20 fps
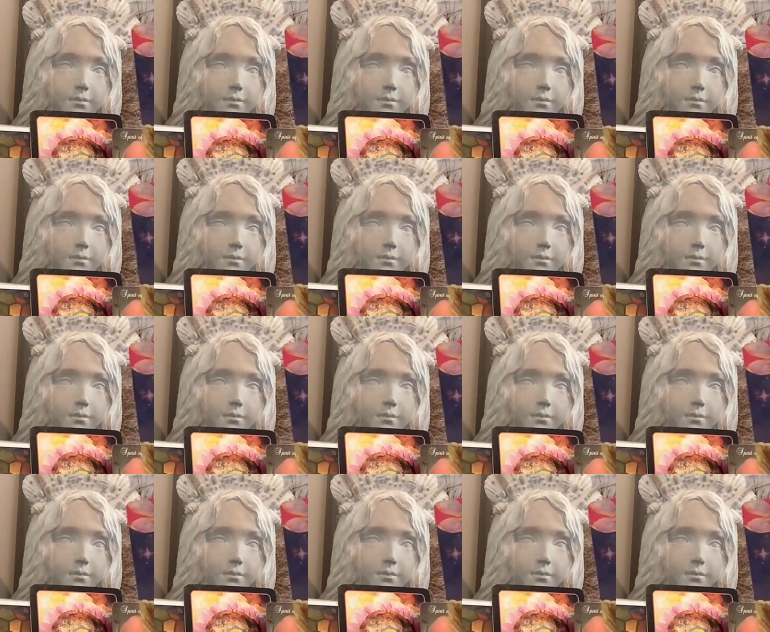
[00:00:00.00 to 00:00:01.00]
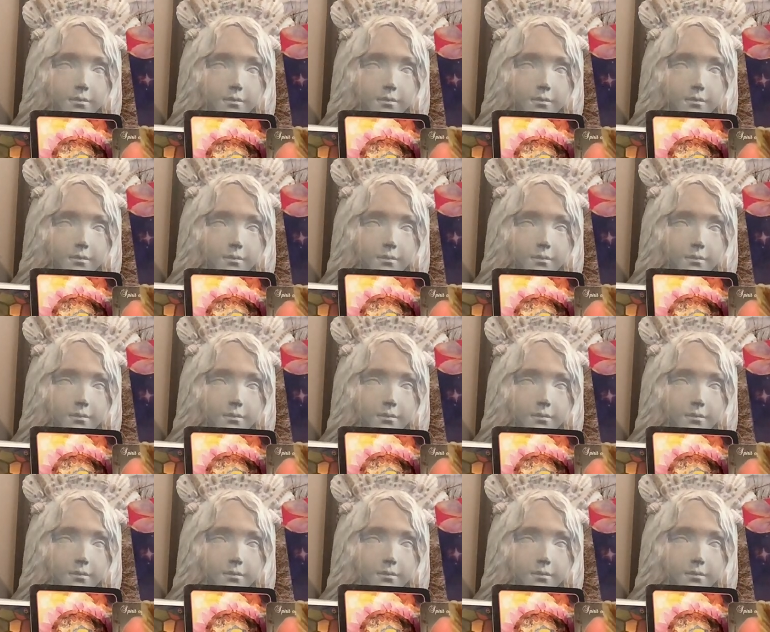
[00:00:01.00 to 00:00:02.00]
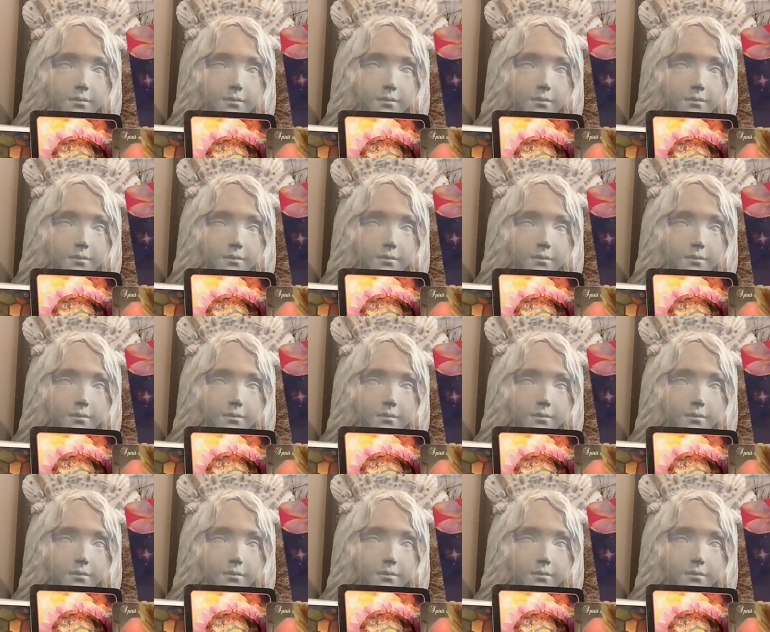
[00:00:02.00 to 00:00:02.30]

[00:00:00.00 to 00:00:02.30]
[no speech]